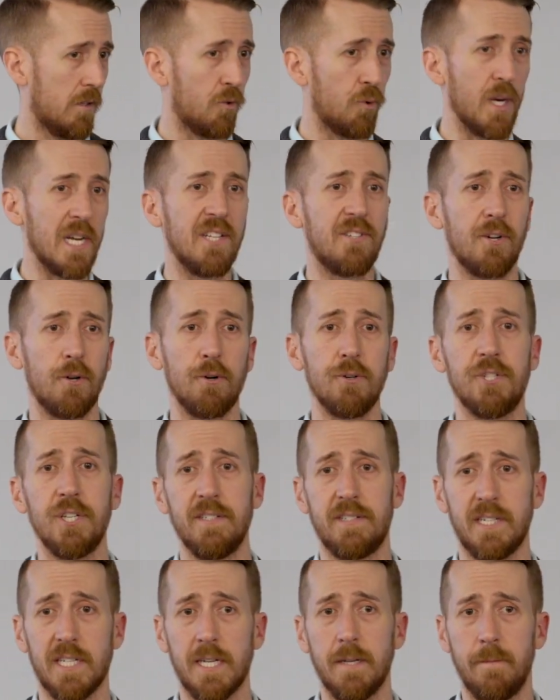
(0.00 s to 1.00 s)
creates
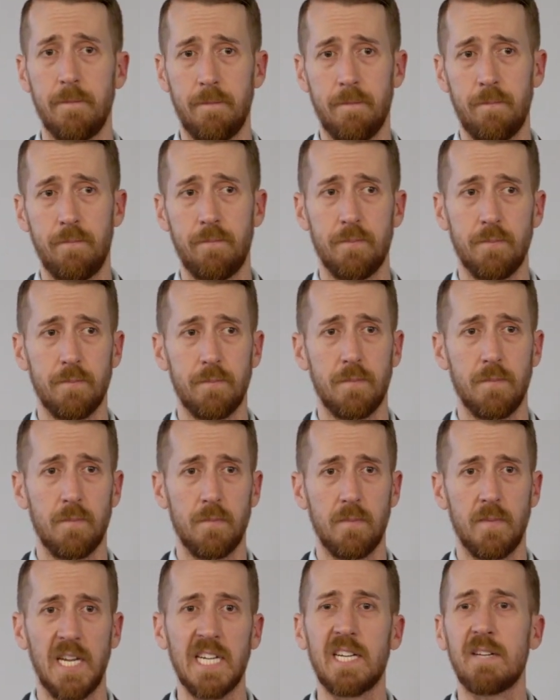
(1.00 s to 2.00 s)
urgency
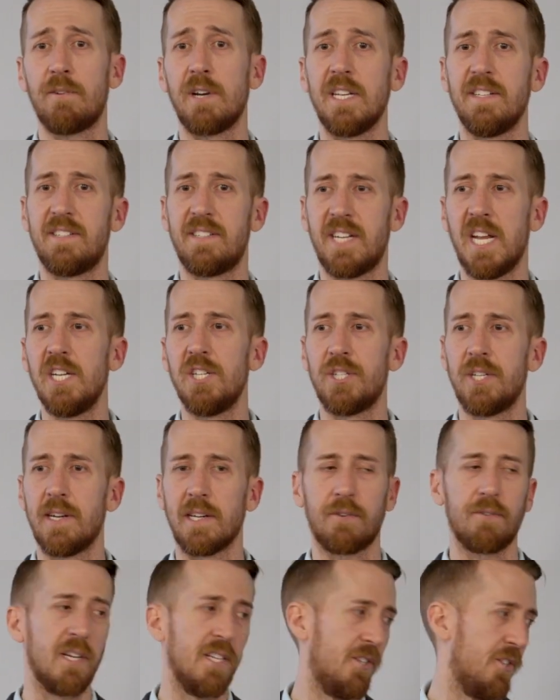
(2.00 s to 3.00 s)
it creates tension,
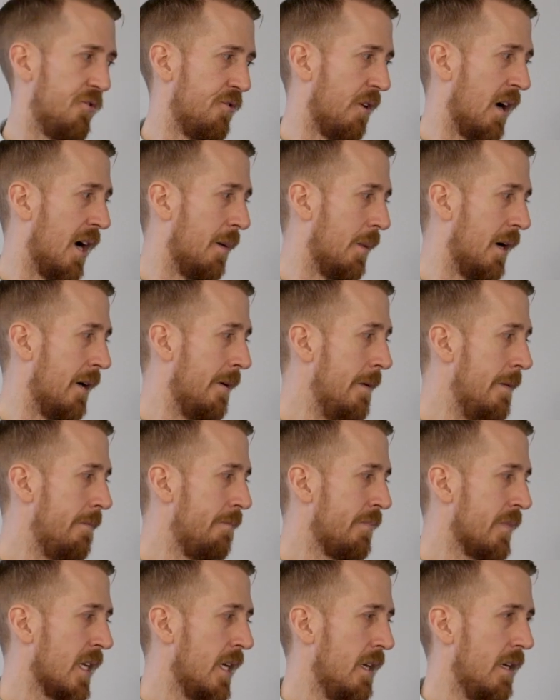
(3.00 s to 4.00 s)
it creates drama.
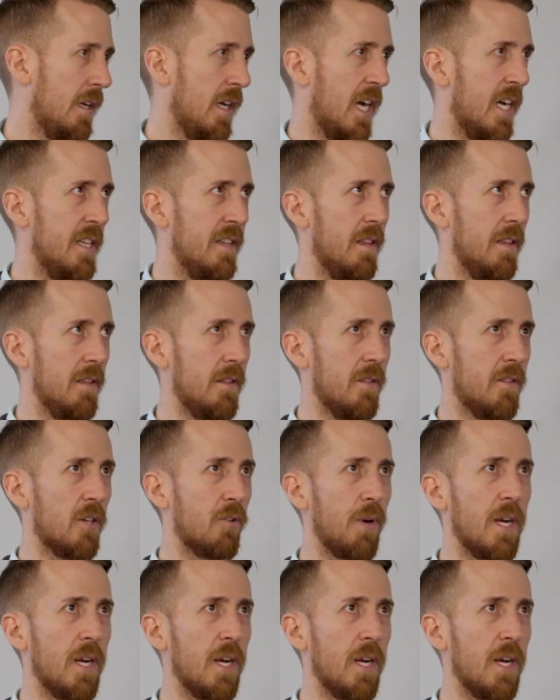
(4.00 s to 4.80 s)
And the